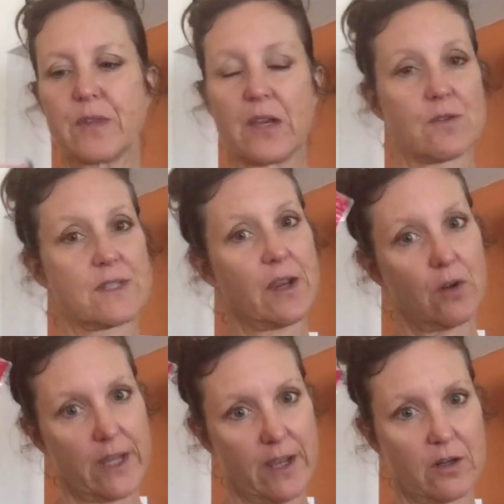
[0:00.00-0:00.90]
They don't say
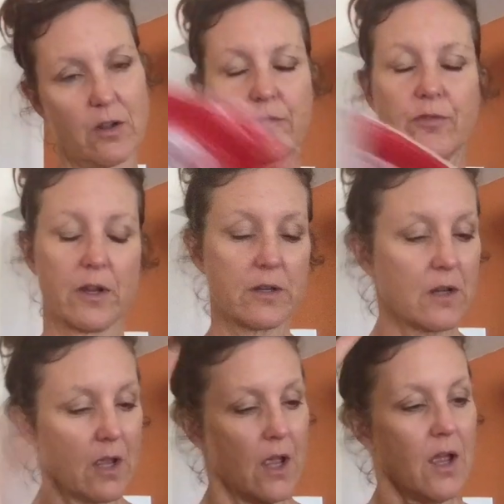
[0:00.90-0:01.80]
organic on the
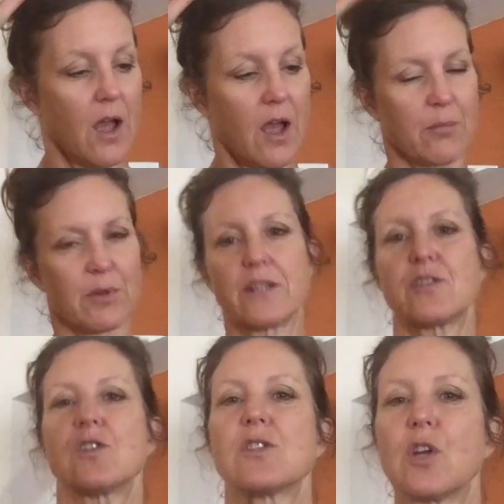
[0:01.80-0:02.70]
front, but
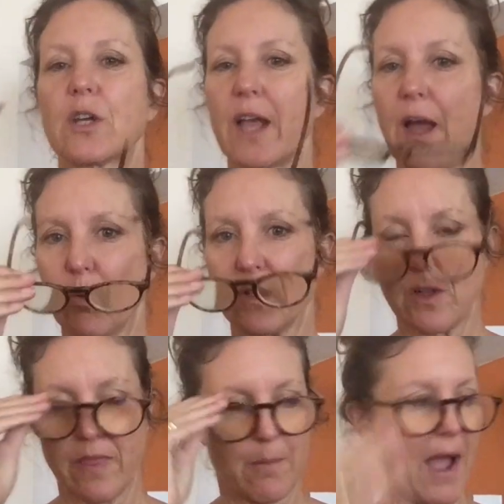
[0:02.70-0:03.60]
let's just look at what's
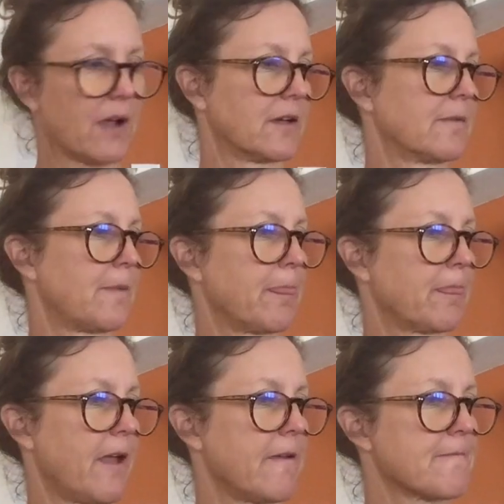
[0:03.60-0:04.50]
on the back,
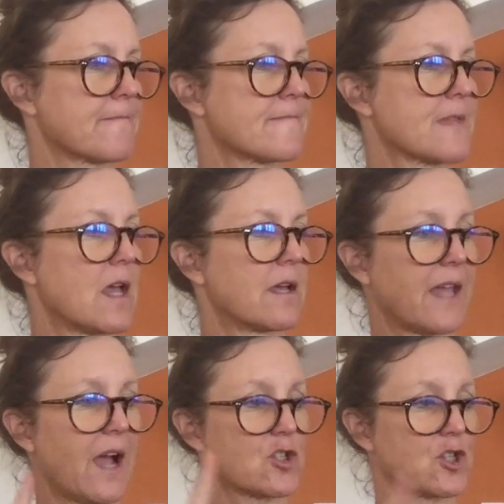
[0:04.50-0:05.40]
okay?
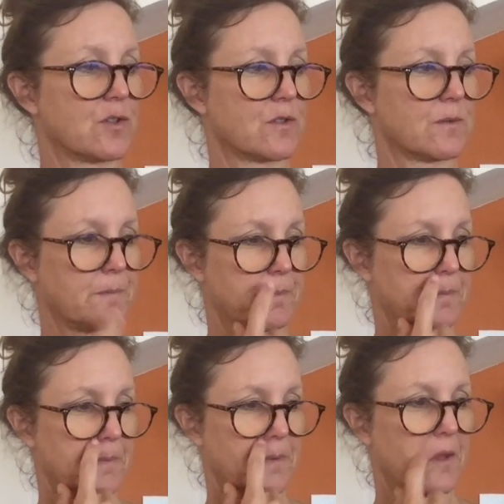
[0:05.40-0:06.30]
Cashews,
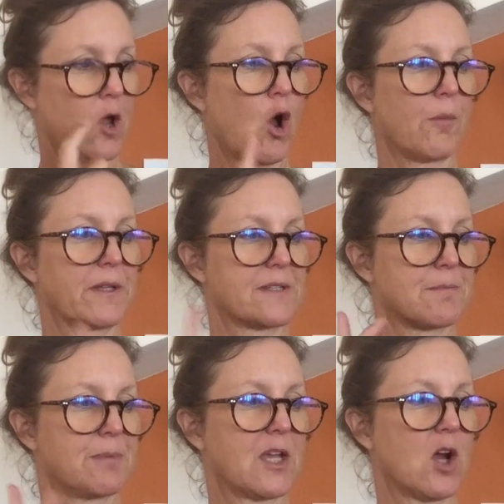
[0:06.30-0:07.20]
almonds,
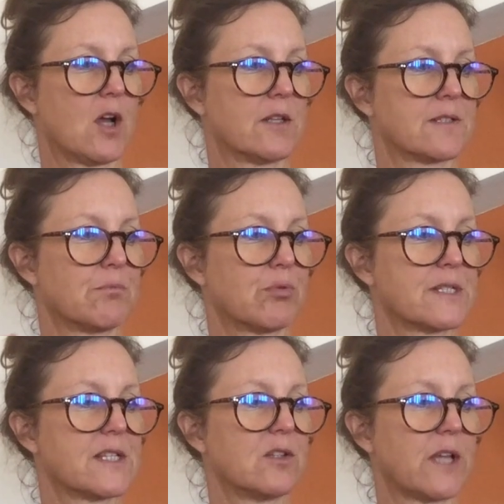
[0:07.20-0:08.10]
pecans,
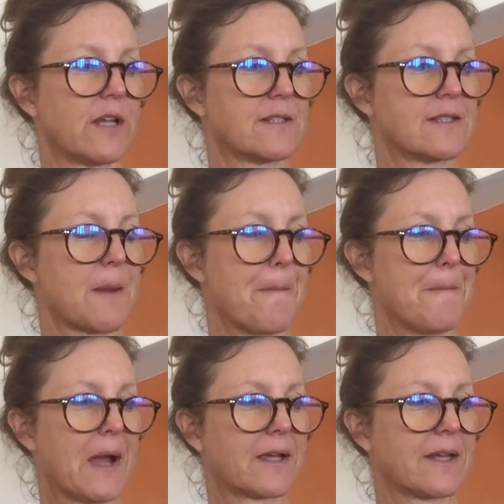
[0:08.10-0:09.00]
Brazil nuts,
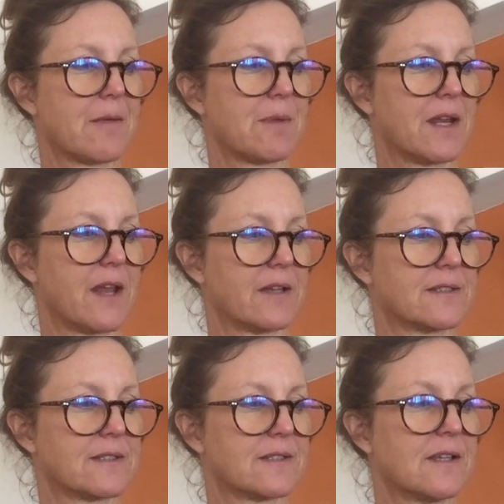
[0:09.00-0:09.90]
macadamia
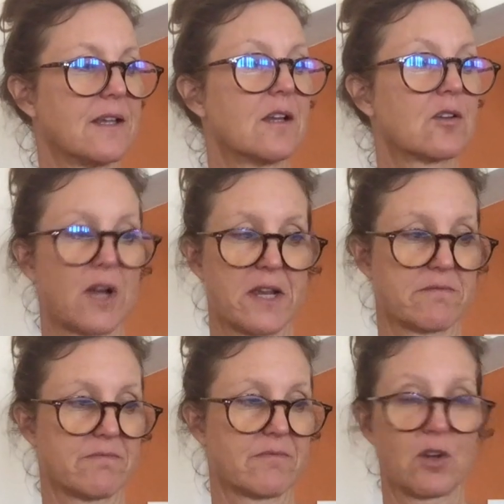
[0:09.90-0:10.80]
nuts. Great,
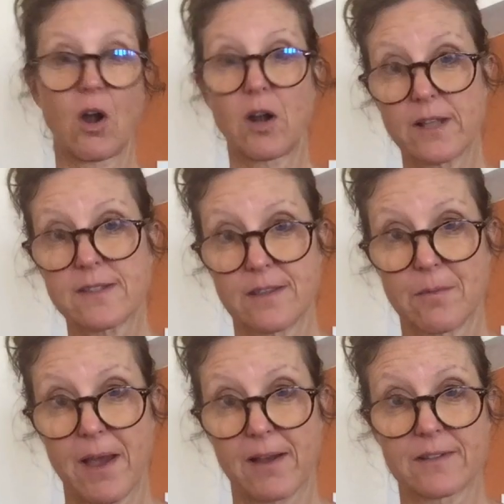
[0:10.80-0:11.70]
there are nuts in the
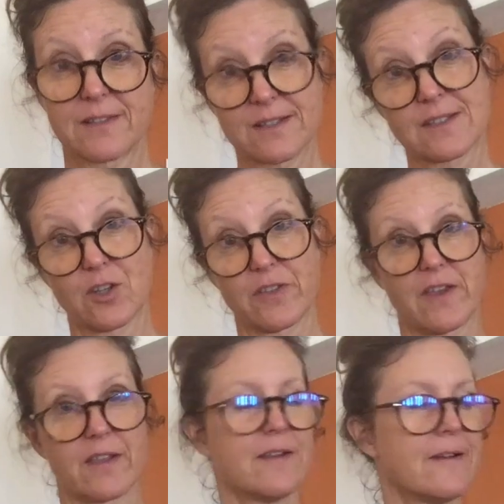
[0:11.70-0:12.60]
bag. That's a good
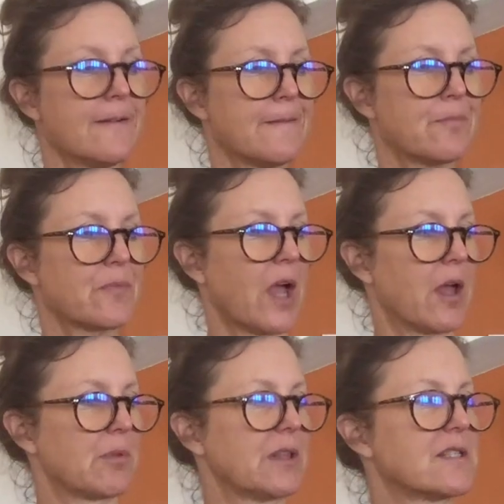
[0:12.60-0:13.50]
thing.
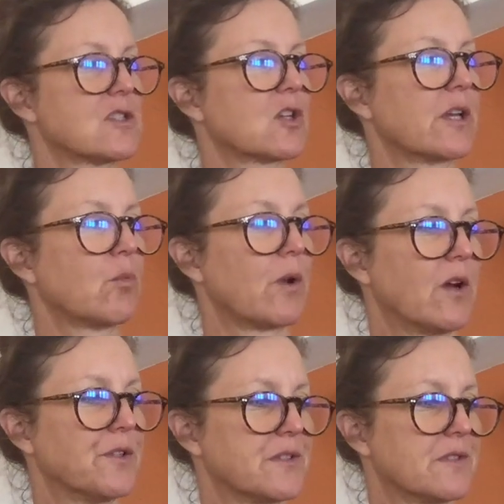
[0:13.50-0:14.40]
But let's look at what
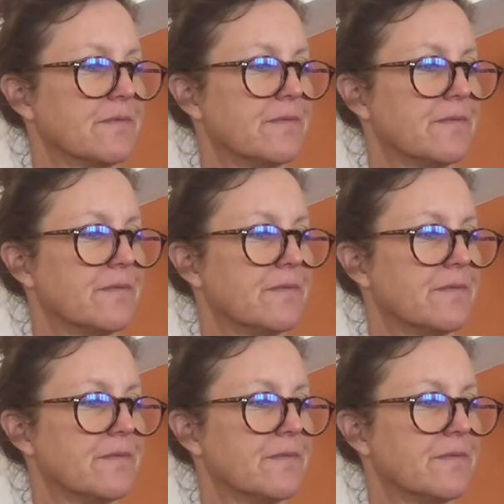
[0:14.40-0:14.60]
else.